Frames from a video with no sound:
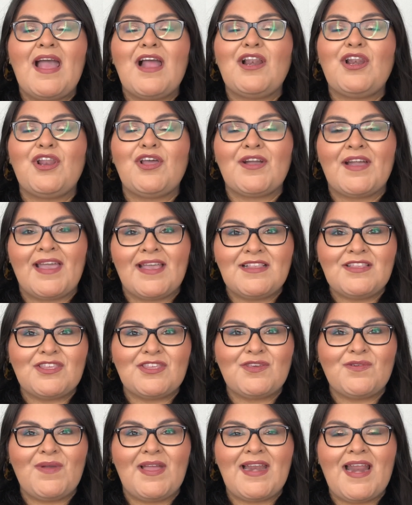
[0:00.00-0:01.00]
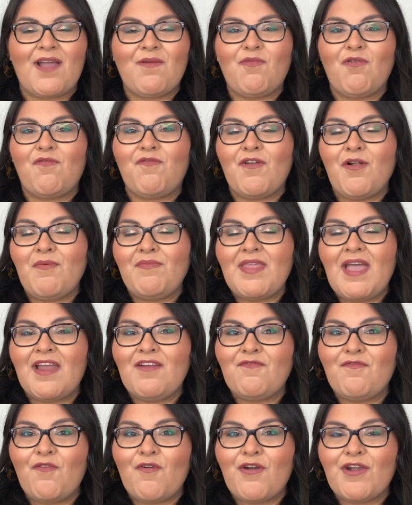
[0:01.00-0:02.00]
look into and I will film
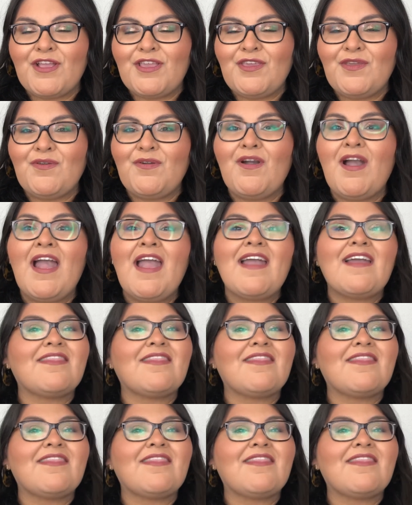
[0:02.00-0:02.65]
that for you.